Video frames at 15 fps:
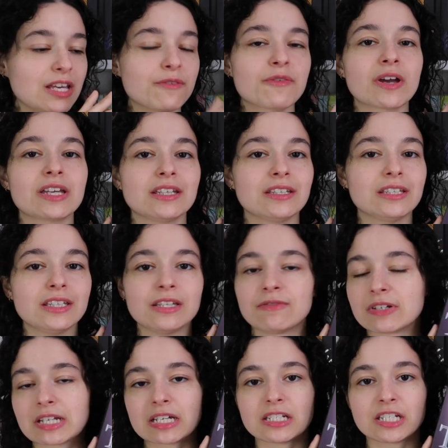If I
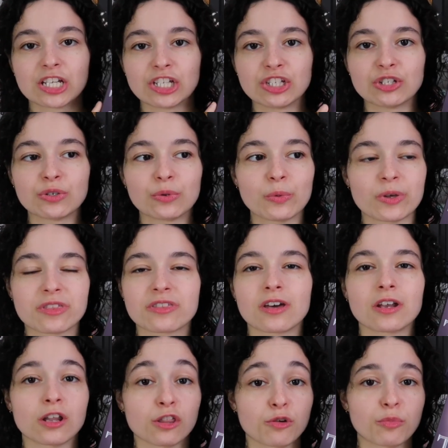even continue with
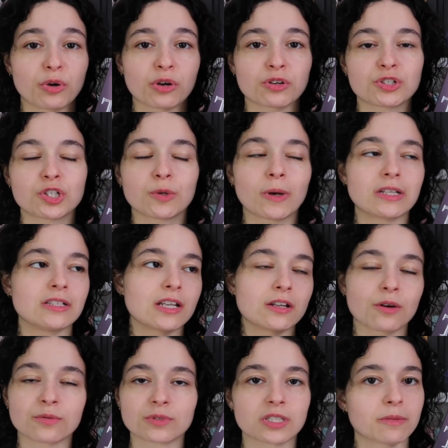another book or two, I
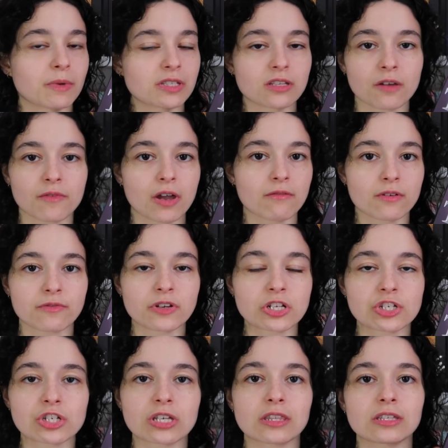don't see myself ever
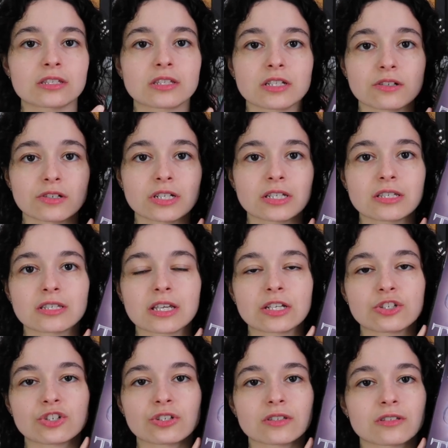finishing this series.
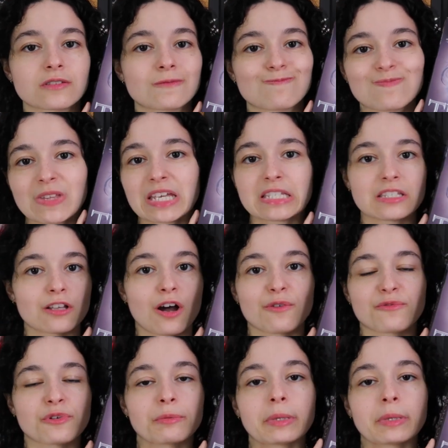It just is not for